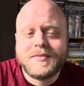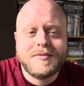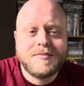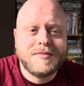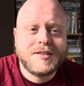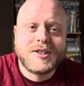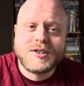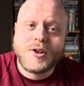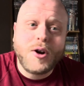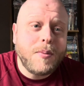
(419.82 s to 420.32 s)

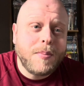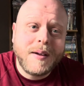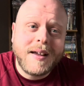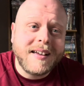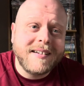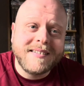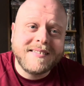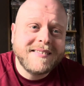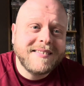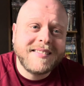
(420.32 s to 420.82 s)

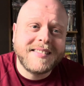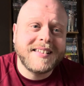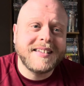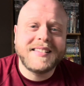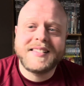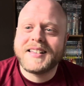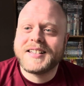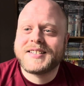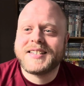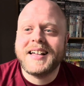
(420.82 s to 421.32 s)
stopping
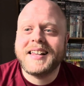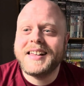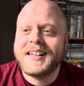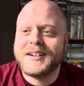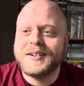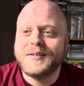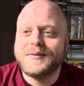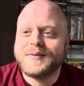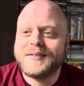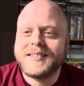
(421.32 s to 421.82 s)
the
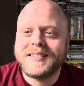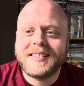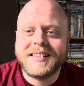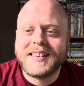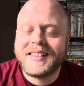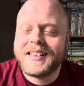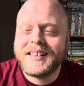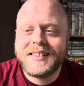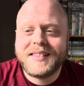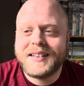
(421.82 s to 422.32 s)
selling of,
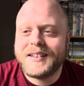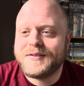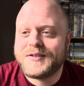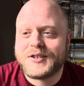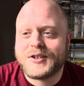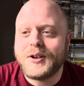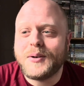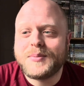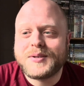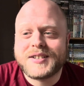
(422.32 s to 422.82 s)
they've
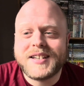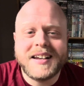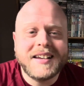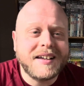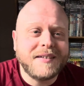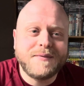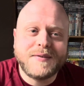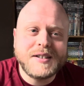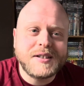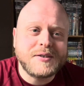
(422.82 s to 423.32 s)
stopped
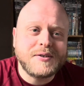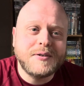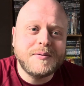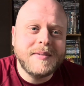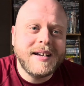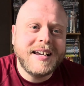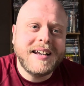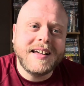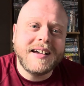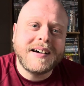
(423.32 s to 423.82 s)
selling physical
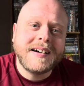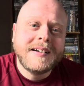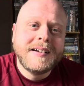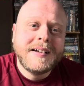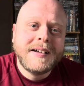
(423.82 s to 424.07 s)
media,